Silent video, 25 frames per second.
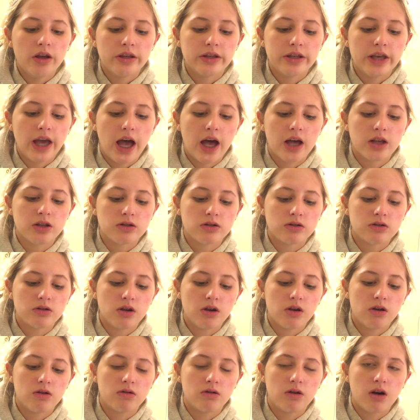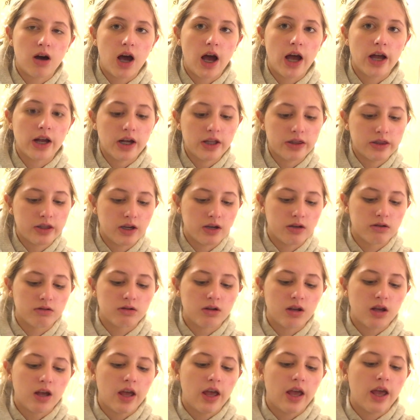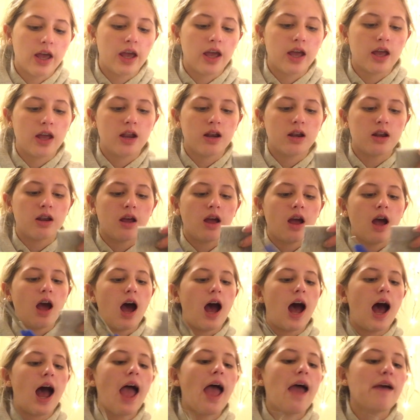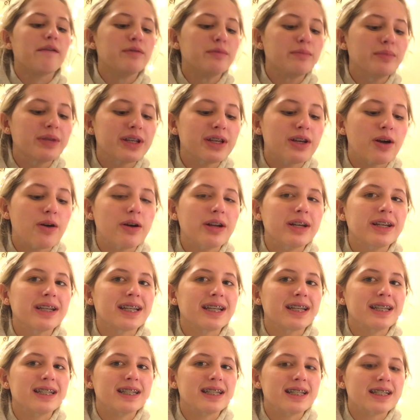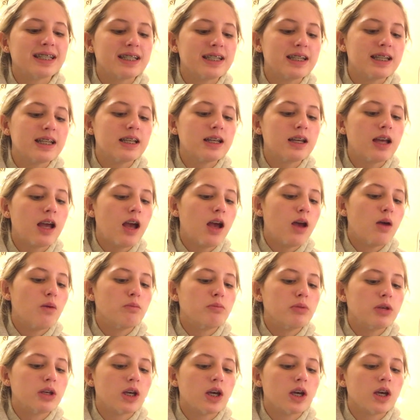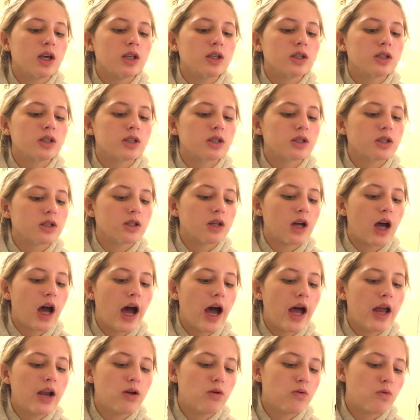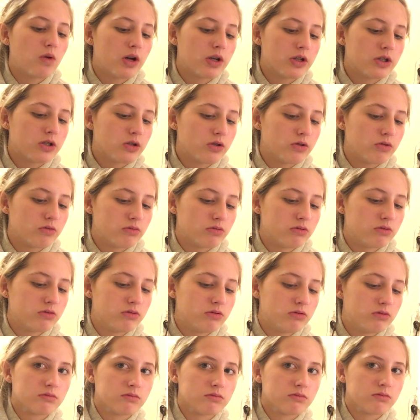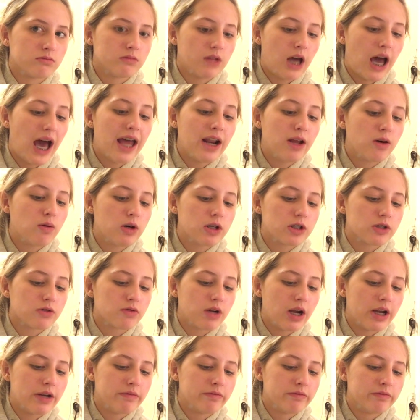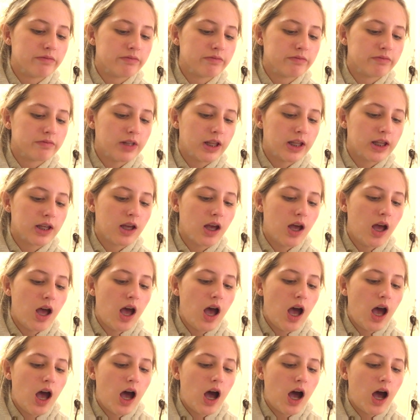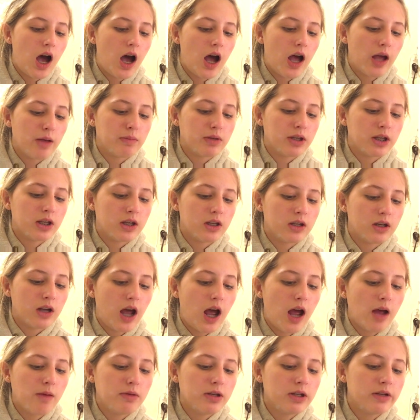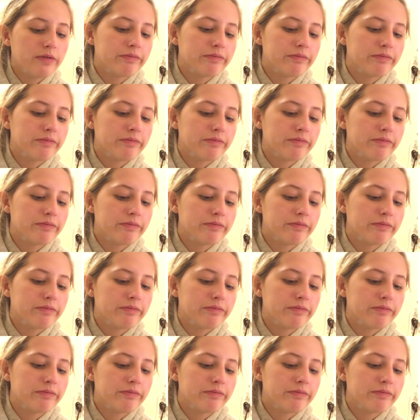Yeah, so I got there. And I haven't been going to conditioning because I don't want to. I don't want to run. Like, I mean, I